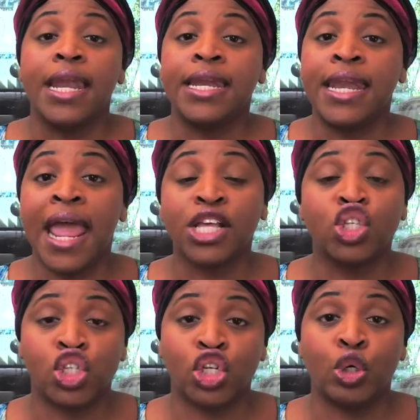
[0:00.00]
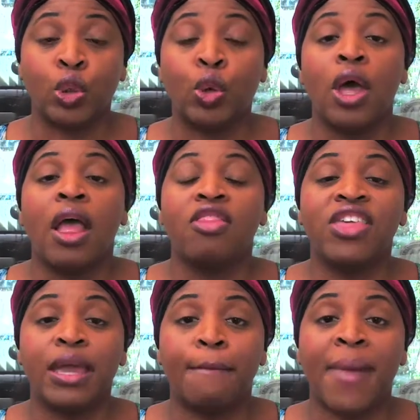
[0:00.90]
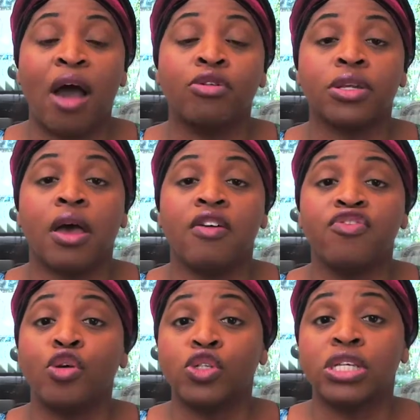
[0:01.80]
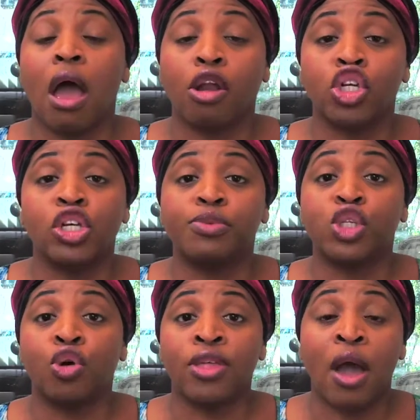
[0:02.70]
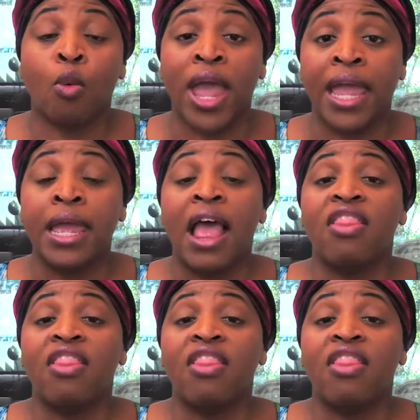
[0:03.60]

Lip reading: next to the amount of those scholarships, so that way